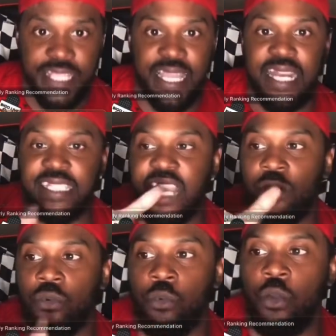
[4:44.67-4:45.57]
That is a
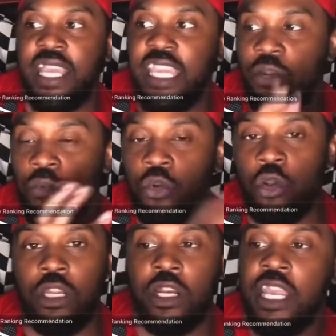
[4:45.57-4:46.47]
wicked
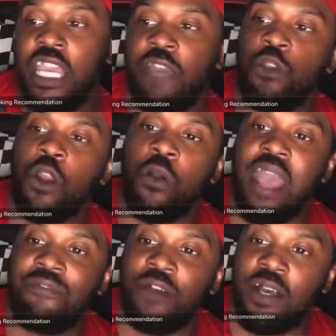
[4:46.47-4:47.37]
ruler. If you don't
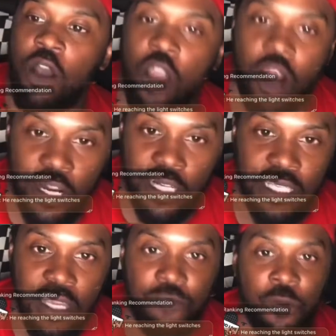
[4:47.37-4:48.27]
have a heart
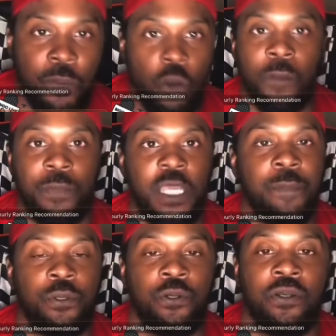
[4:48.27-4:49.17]
for poor
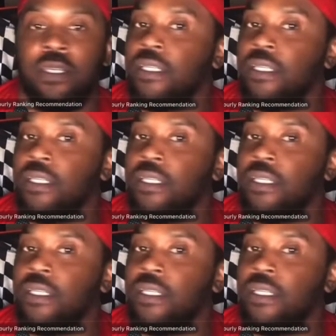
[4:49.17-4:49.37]
people,